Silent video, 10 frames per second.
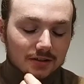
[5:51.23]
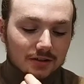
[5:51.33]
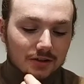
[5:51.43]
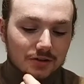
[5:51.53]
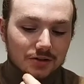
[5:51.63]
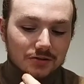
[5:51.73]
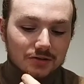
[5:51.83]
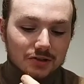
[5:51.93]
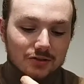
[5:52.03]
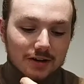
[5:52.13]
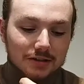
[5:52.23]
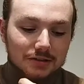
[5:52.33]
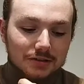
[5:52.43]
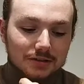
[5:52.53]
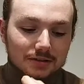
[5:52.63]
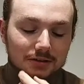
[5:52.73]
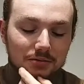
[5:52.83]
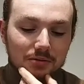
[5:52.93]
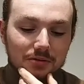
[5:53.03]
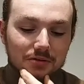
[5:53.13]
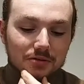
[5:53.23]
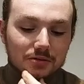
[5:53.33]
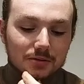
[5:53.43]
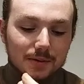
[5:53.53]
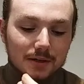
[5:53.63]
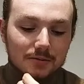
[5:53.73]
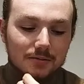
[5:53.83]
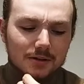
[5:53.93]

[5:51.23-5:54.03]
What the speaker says: Inertia and distraction. That's what I wanted to talk about.